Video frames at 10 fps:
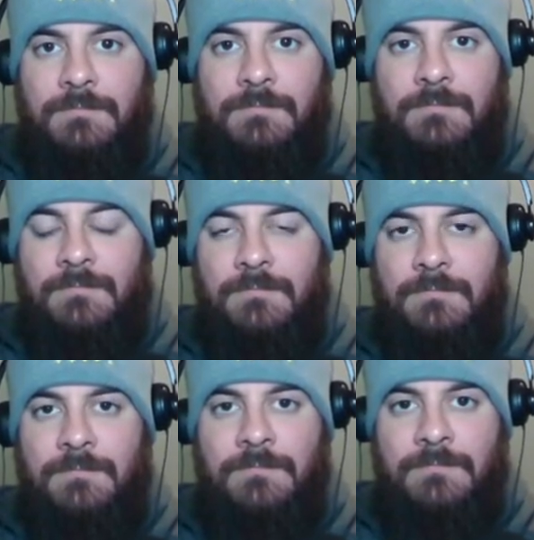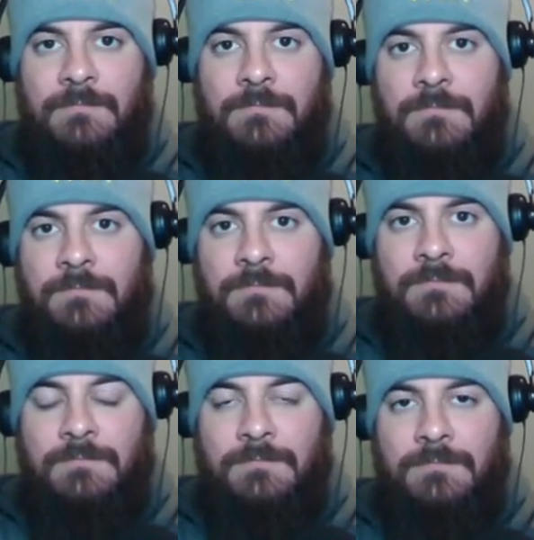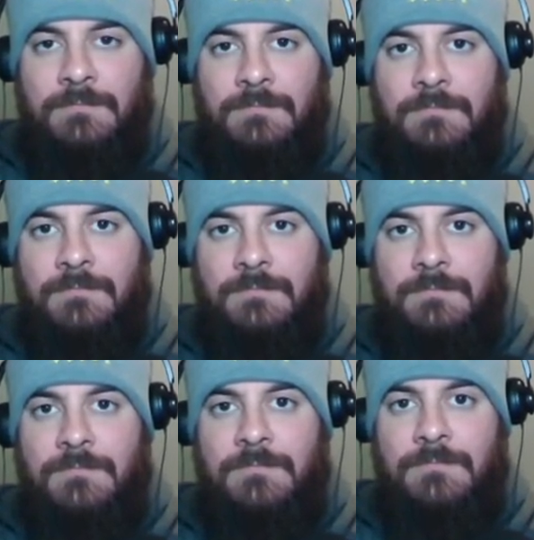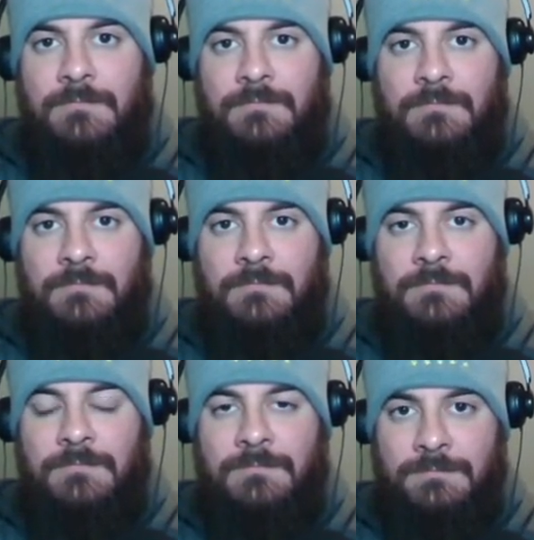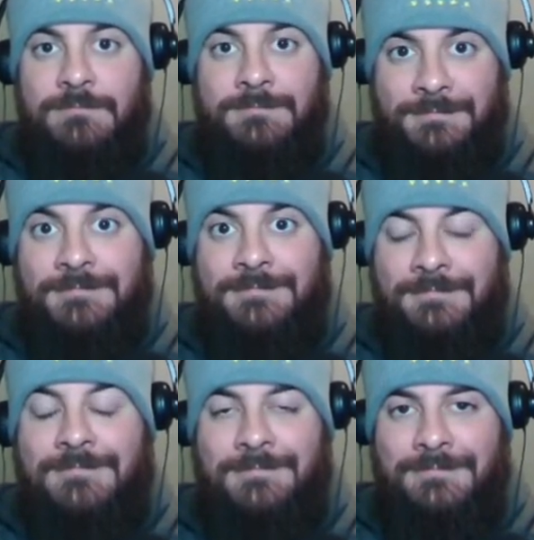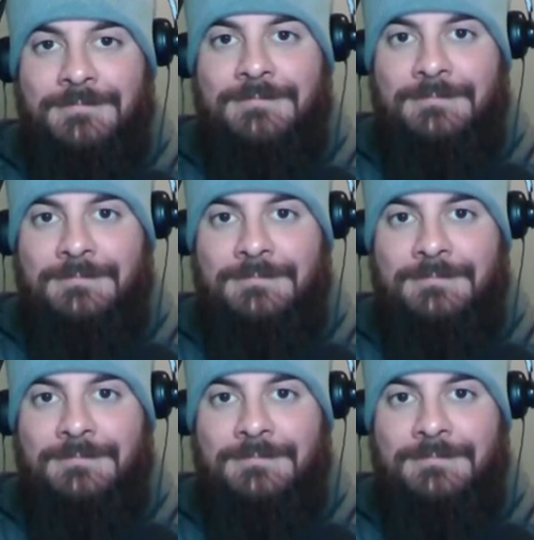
This person isn't speaking.